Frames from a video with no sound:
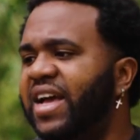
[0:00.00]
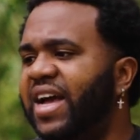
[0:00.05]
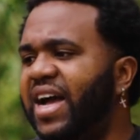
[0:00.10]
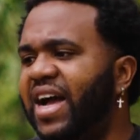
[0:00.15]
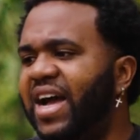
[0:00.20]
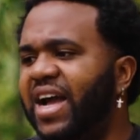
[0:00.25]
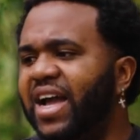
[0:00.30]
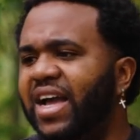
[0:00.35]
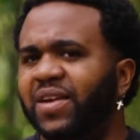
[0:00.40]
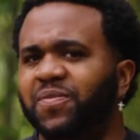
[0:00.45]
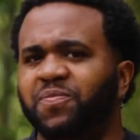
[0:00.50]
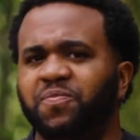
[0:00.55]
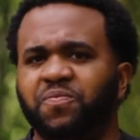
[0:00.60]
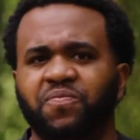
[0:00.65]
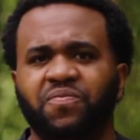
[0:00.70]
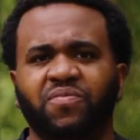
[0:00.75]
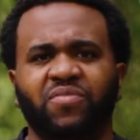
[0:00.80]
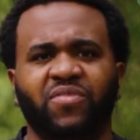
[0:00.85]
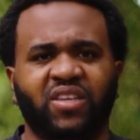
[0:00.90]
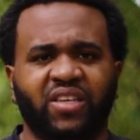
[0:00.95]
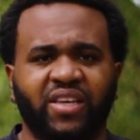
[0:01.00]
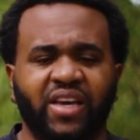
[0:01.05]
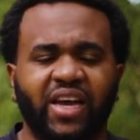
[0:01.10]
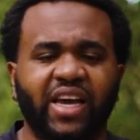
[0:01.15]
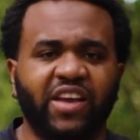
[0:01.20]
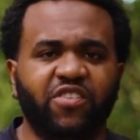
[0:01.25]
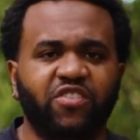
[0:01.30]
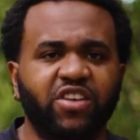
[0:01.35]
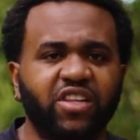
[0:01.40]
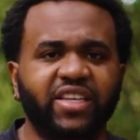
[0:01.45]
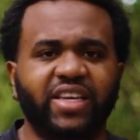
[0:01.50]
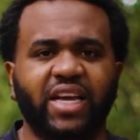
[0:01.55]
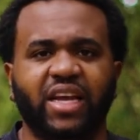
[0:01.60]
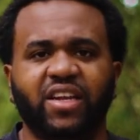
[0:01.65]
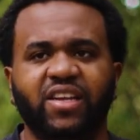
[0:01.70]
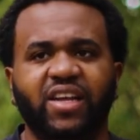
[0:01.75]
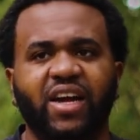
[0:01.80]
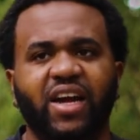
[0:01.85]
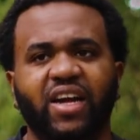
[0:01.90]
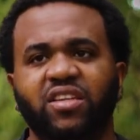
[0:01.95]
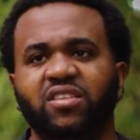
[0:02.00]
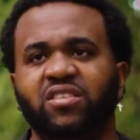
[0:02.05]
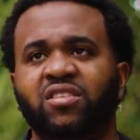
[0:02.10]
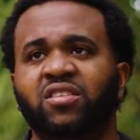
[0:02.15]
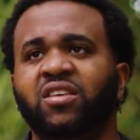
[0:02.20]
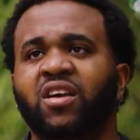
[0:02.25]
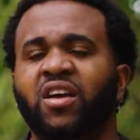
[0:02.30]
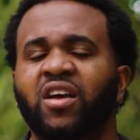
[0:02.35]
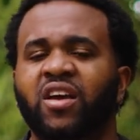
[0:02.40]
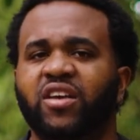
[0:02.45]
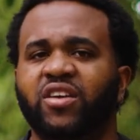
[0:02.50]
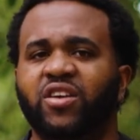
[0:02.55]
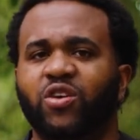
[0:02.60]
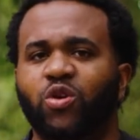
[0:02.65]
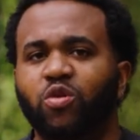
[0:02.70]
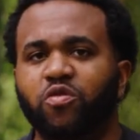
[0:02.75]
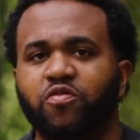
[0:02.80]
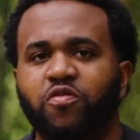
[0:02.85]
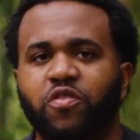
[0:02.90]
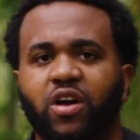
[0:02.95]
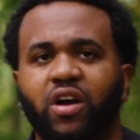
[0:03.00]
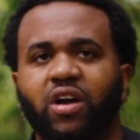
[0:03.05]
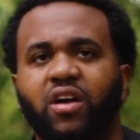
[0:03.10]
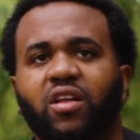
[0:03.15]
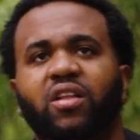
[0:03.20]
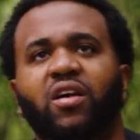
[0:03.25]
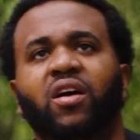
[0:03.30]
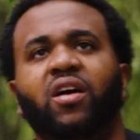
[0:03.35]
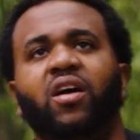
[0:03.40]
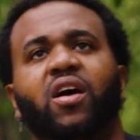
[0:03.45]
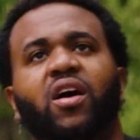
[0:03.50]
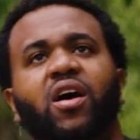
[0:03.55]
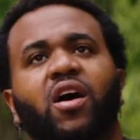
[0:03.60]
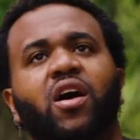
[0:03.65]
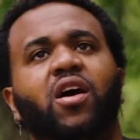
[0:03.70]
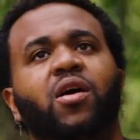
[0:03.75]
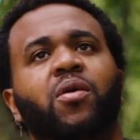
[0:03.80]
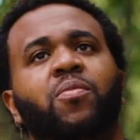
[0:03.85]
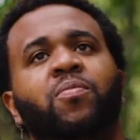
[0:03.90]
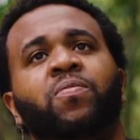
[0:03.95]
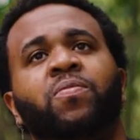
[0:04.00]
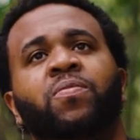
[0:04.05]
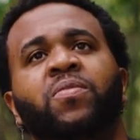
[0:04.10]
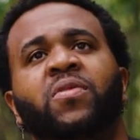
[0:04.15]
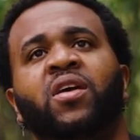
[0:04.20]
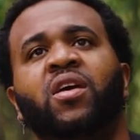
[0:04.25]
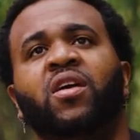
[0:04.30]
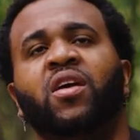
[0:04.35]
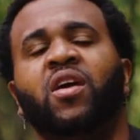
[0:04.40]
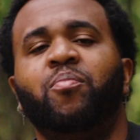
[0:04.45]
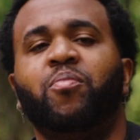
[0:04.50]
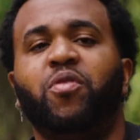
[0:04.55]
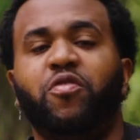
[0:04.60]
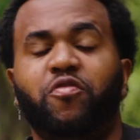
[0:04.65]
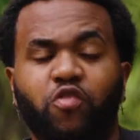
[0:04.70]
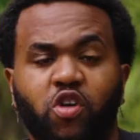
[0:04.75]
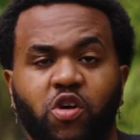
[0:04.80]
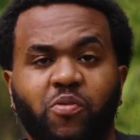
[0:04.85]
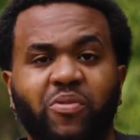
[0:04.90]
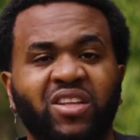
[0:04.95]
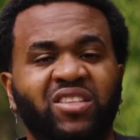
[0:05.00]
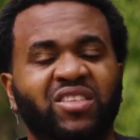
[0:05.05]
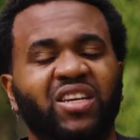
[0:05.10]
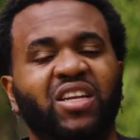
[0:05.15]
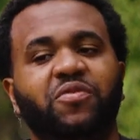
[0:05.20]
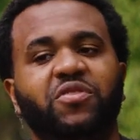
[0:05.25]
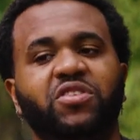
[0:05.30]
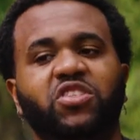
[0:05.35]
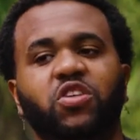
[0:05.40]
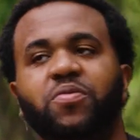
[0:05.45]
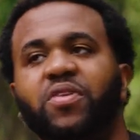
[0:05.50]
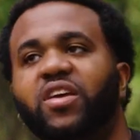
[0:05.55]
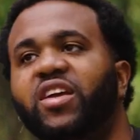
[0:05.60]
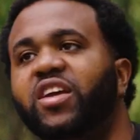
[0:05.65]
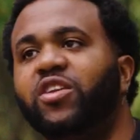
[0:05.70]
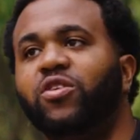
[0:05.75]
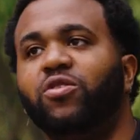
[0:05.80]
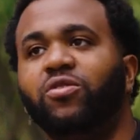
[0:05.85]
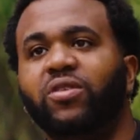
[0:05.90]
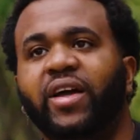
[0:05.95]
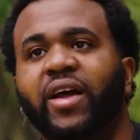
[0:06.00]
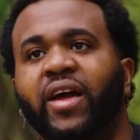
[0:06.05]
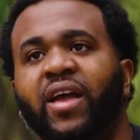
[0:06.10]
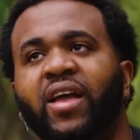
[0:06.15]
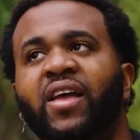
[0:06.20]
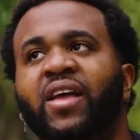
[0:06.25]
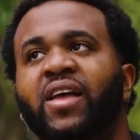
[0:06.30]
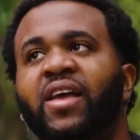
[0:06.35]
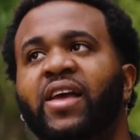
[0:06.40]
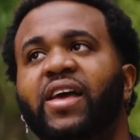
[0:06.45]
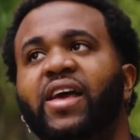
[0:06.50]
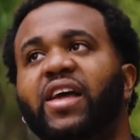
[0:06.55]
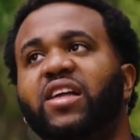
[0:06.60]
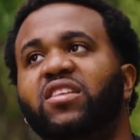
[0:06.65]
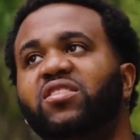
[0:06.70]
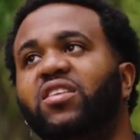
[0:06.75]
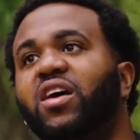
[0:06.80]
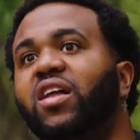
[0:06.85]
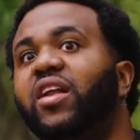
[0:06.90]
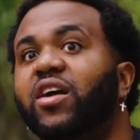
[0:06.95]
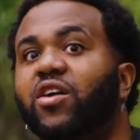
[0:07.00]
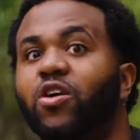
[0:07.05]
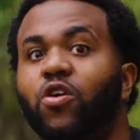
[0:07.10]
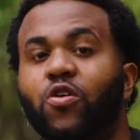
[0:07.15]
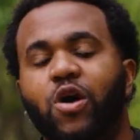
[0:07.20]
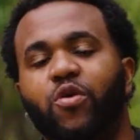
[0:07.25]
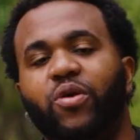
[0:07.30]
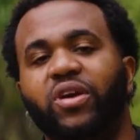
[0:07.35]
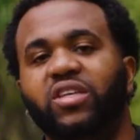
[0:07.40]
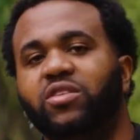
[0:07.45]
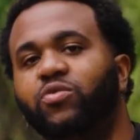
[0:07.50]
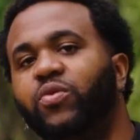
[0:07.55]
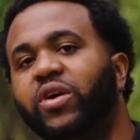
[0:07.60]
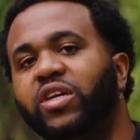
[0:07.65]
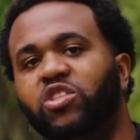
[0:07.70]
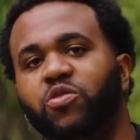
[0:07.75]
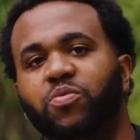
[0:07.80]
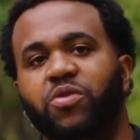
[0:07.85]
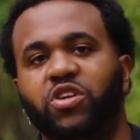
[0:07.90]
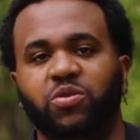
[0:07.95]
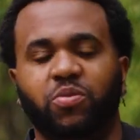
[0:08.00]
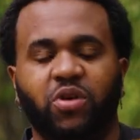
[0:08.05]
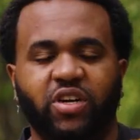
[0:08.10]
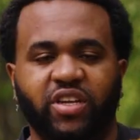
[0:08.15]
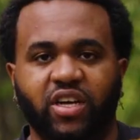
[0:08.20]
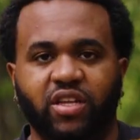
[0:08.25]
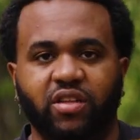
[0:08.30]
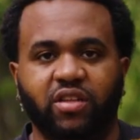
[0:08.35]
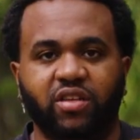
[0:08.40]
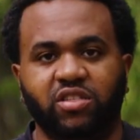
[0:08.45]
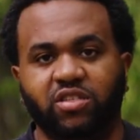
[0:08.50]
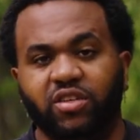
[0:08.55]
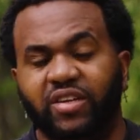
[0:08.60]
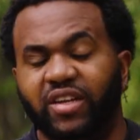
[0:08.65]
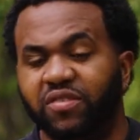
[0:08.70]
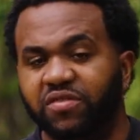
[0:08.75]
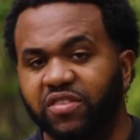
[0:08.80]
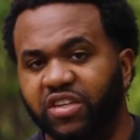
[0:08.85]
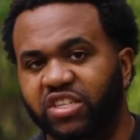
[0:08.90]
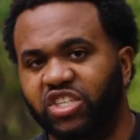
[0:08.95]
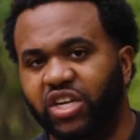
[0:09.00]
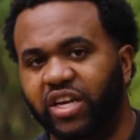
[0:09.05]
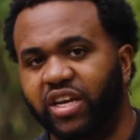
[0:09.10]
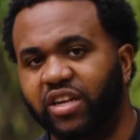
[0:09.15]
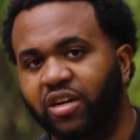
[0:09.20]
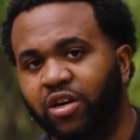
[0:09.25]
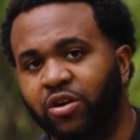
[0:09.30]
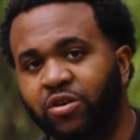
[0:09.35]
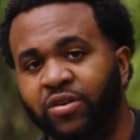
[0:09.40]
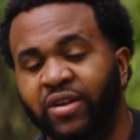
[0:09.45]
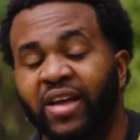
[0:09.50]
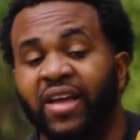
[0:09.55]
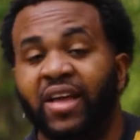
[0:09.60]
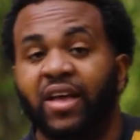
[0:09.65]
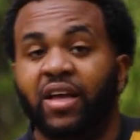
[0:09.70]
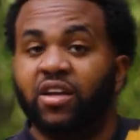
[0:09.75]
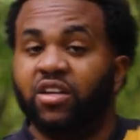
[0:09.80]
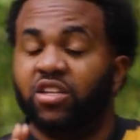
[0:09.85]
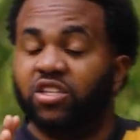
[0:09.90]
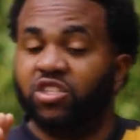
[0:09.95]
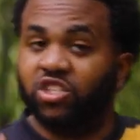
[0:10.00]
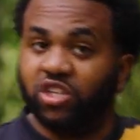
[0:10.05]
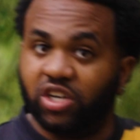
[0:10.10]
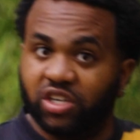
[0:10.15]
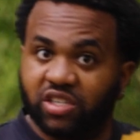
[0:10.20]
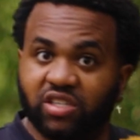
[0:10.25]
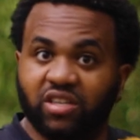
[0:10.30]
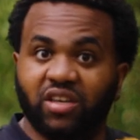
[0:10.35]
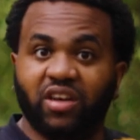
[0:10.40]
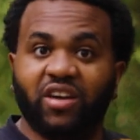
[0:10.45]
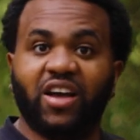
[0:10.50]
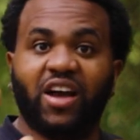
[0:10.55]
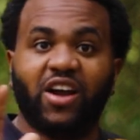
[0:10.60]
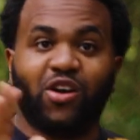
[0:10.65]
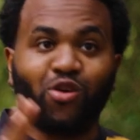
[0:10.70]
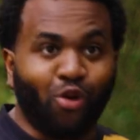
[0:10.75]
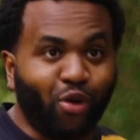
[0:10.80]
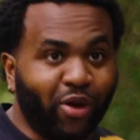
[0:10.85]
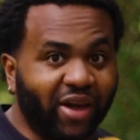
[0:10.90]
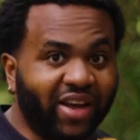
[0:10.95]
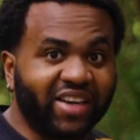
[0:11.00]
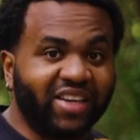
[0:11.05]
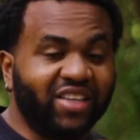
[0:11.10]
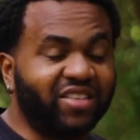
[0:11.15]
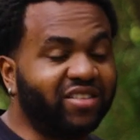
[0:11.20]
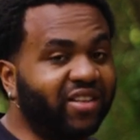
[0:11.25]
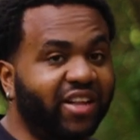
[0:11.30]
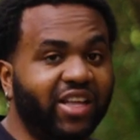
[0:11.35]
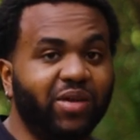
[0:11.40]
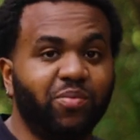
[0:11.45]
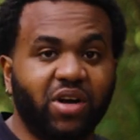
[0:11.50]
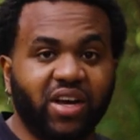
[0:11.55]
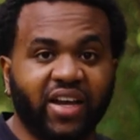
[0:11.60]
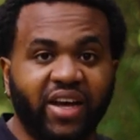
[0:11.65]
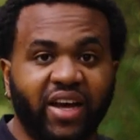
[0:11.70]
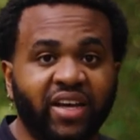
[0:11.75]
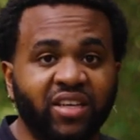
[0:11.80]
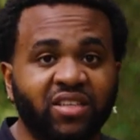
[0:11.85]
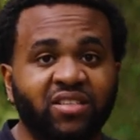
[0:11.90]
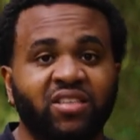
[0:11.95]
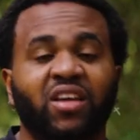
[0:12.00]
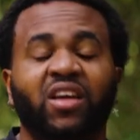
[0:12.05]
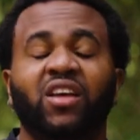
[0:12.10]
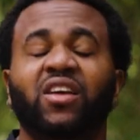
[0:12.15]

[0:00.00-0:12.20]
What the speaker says: And yeah, it really can enhance your overall performance. And if it's something that you don't like, it's not like, oh, I waste way too much money on this. So definitely check it out. Just a quick disclaimer, guys.